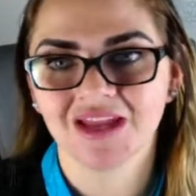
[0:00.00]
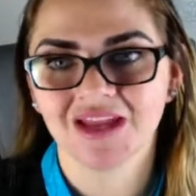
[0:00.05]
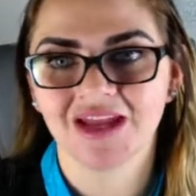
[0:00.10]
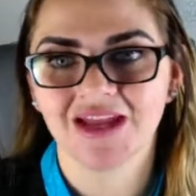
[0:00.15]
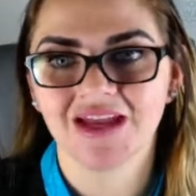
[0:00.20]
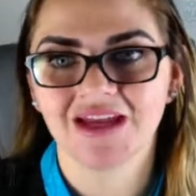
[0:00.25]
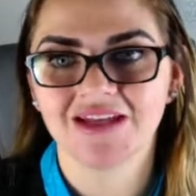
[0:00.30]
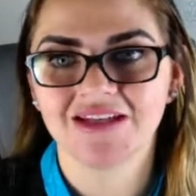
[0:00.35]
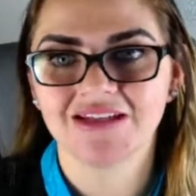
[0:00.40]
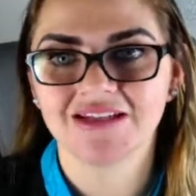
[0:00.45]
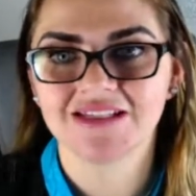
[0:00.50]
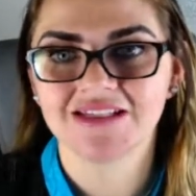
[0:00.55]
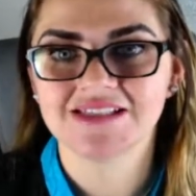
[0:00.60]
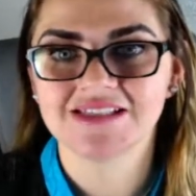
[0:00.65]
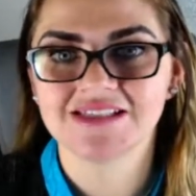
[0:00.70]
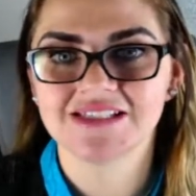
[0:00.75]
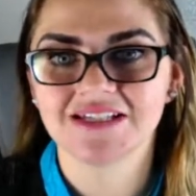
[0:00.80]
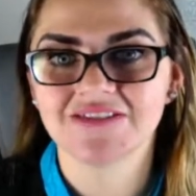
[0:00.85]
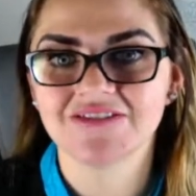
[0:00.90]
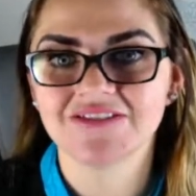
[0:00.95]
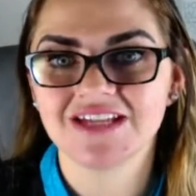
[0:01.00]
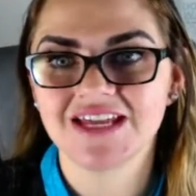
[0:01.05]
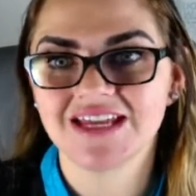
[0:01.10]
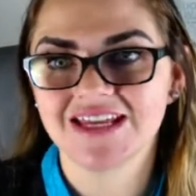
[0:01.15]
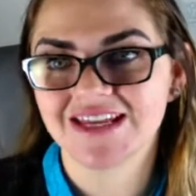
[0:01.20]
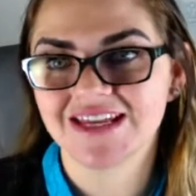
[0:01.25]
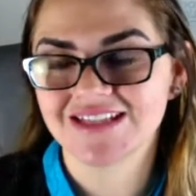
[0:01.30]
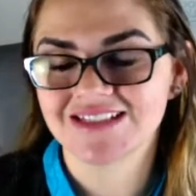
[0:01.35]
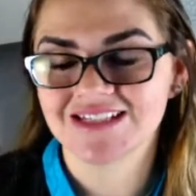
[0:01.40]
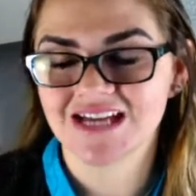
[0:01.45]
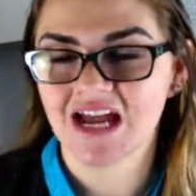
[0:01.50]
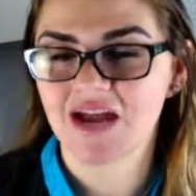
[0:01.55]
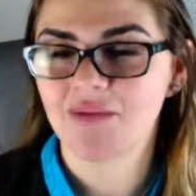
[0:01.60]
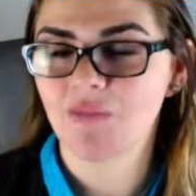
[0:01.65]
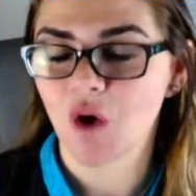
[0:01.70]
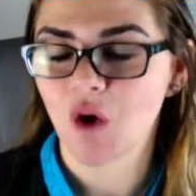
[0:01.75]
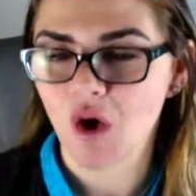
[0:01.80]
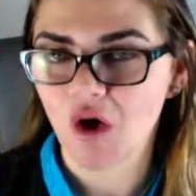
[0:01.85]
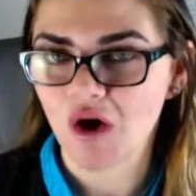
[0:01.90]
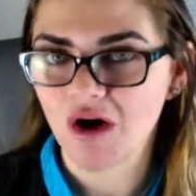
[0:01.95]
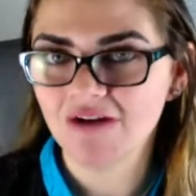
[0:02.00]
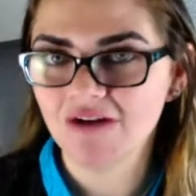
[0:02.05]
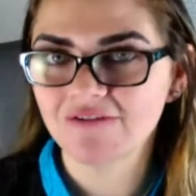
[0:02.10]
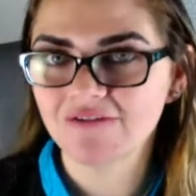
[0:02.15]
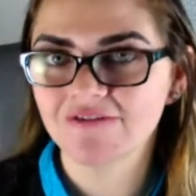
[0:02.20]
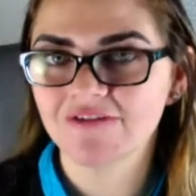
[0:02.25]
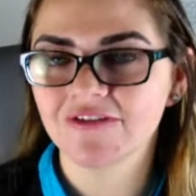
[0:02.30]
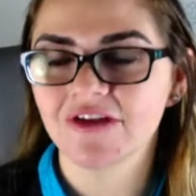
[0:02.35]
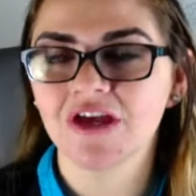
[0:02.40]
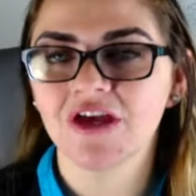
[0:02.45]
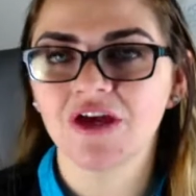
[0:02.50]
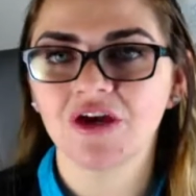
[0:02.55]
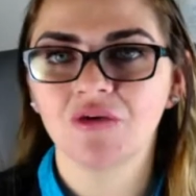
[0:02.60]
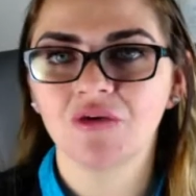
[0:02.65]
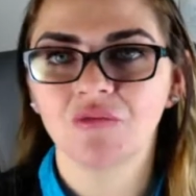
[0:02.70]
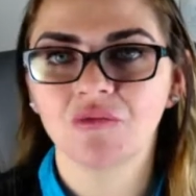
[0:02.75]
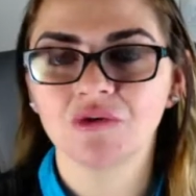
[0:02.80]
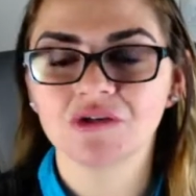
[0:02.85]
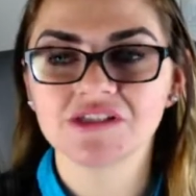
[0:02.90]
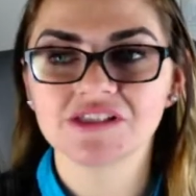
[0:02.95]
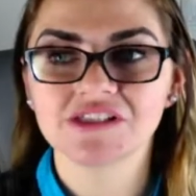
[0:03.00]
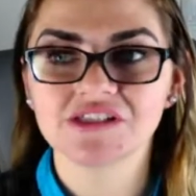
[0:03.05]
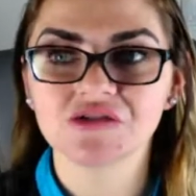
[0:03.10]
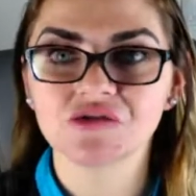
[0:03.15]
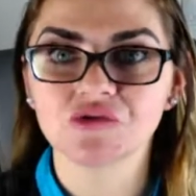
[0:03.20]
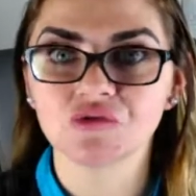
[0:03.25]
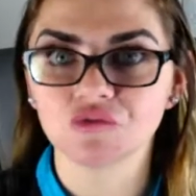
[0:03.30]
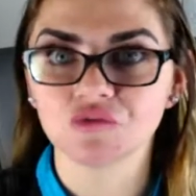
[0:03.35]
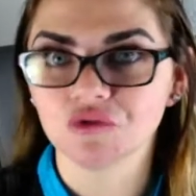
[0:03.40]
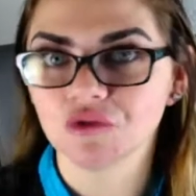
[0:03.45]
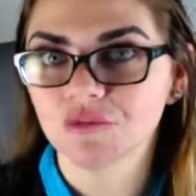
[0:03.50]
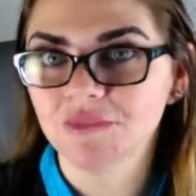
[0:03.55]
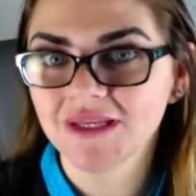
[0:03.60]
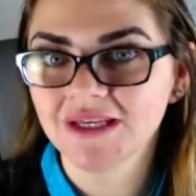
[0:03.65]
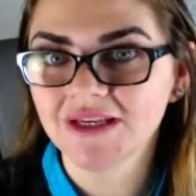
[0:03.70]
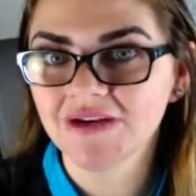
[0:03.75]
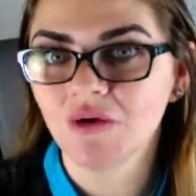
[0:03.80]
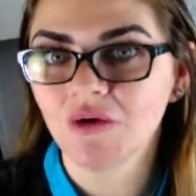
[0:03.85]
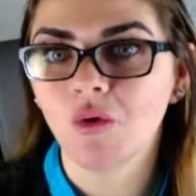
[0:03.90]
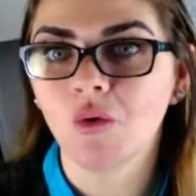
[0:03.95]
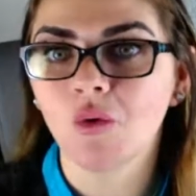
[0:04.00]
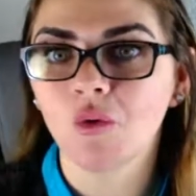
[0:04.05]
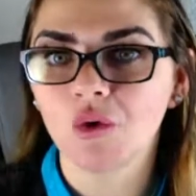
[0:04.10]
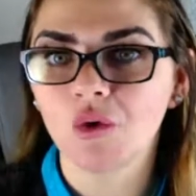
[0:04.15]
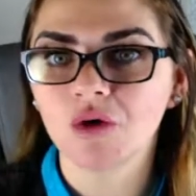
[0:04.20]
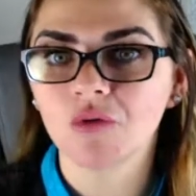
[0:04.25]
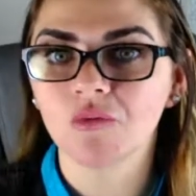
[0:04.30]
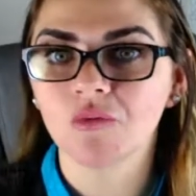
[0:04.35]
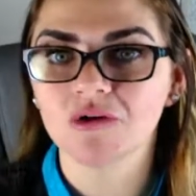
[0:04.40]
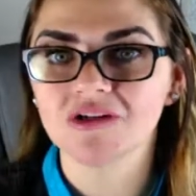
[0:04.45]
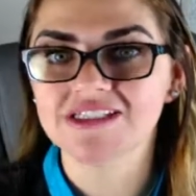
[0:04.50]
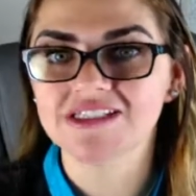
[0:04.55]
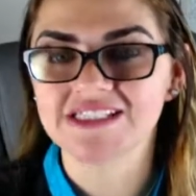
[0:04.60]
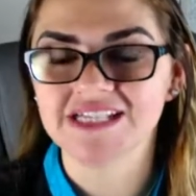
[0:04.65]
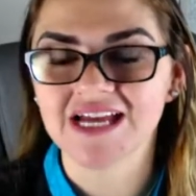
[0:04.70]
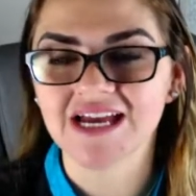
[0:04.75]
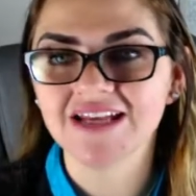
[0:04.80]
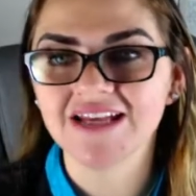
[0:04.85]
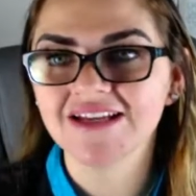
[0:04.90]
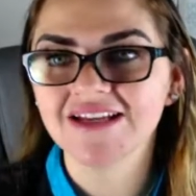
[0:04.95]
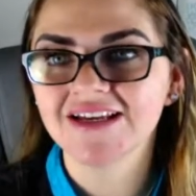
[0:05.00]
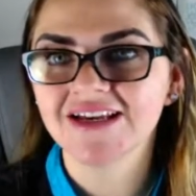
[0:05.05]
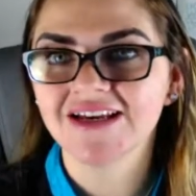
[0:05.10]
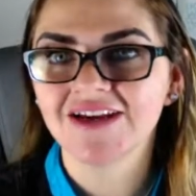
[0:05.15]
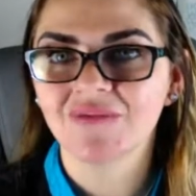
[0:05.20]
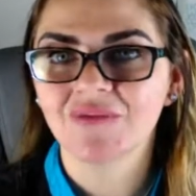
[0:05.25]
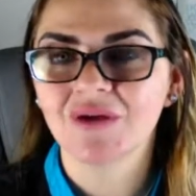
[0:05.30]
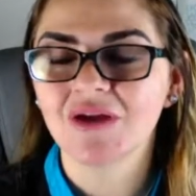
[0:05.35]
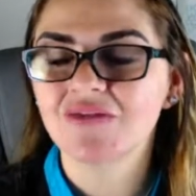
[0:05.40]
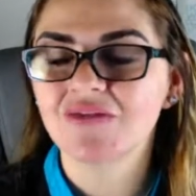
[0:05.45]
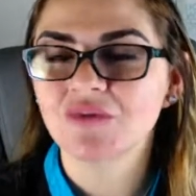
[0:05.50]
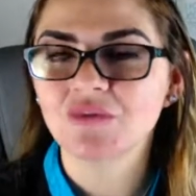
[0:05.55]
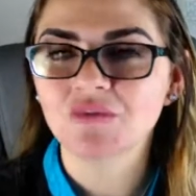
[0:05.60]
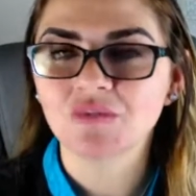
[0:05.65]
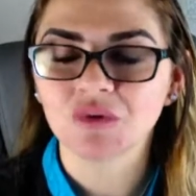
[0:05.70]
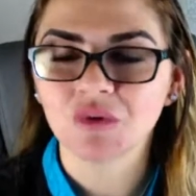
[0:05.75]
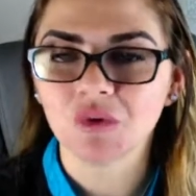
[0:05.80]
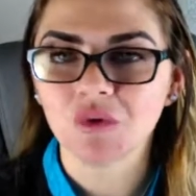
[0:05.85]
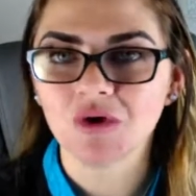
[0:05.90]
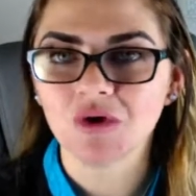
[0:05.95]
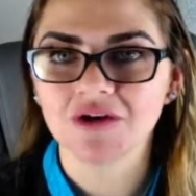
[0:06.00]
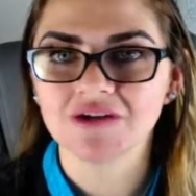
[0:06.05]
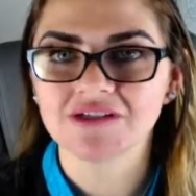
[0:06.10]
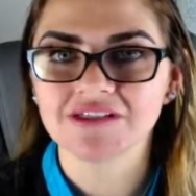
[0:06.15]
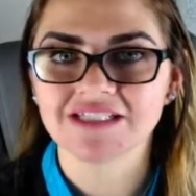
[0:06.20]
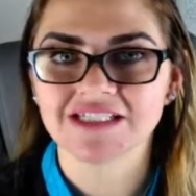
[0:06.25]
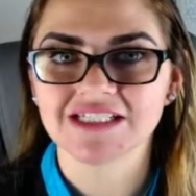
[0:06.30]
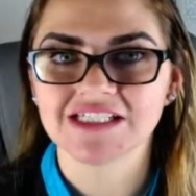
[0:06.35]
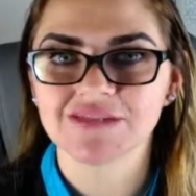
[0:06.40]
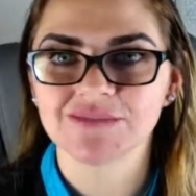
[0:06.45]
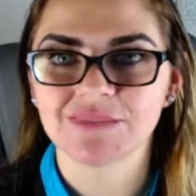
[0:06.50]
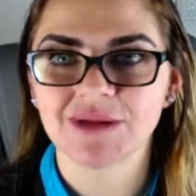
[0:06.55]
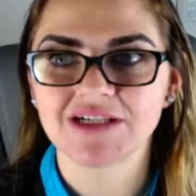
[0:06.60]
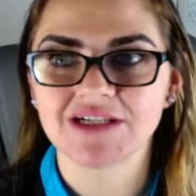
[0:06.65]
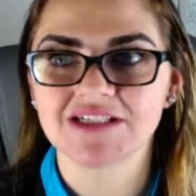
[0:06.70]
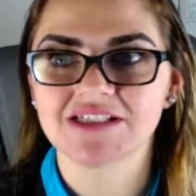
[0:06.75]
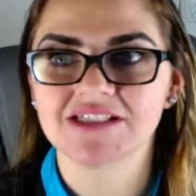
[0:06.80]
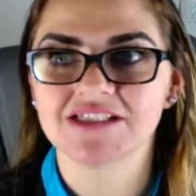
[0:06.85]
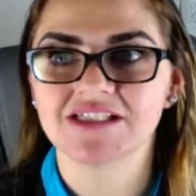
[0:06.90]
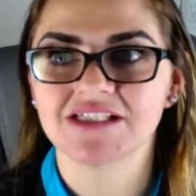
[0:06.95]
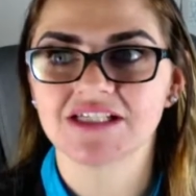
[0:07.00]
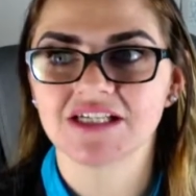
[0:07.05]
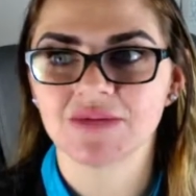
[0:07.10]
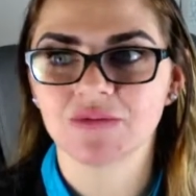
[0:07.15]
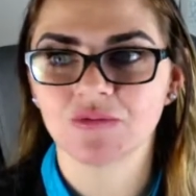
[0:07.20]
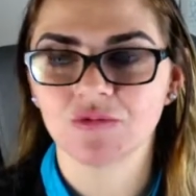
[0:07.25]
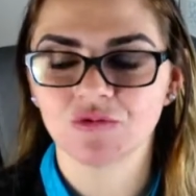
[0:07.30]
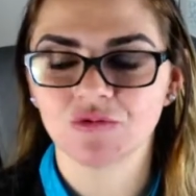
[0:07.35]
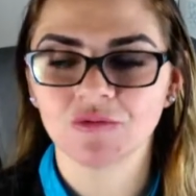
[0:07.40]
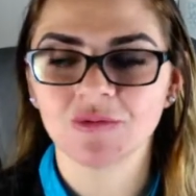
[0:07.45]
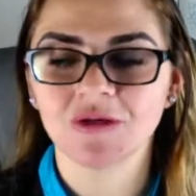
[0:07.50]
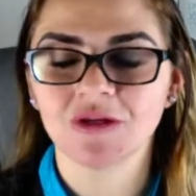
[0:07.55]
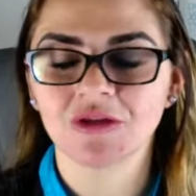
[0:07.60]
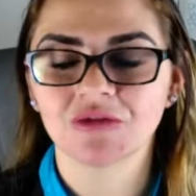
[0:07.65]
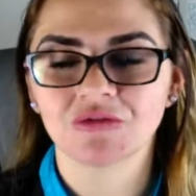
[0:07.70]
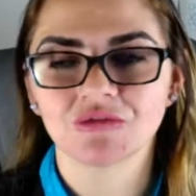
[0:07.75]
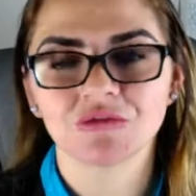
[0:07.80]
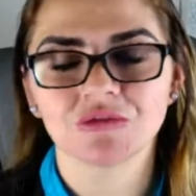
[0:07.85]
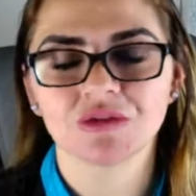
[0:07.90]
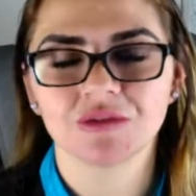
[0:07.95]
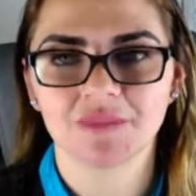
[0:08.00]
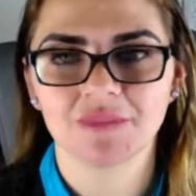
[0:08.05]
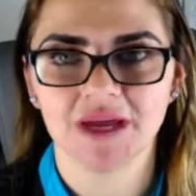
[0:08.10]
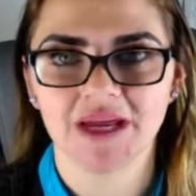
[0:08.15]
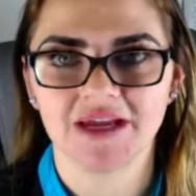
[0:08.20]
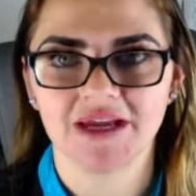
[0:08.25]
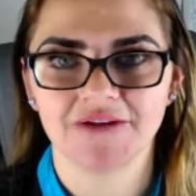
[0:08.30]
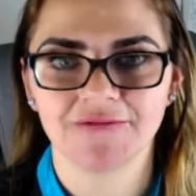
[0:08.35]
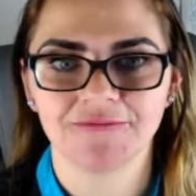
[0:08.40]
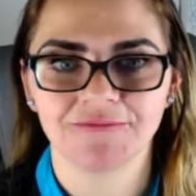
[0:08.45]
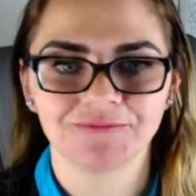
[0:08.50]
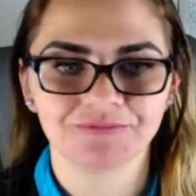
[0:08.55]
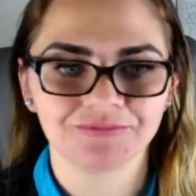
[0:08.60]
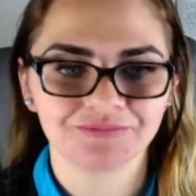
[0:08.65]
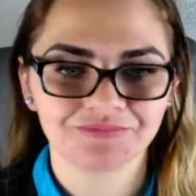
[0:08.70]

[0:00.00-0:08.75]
And instead of taking time off, we're still grooming, or worse yet, we have employers that expect us to keep grooming through the pain.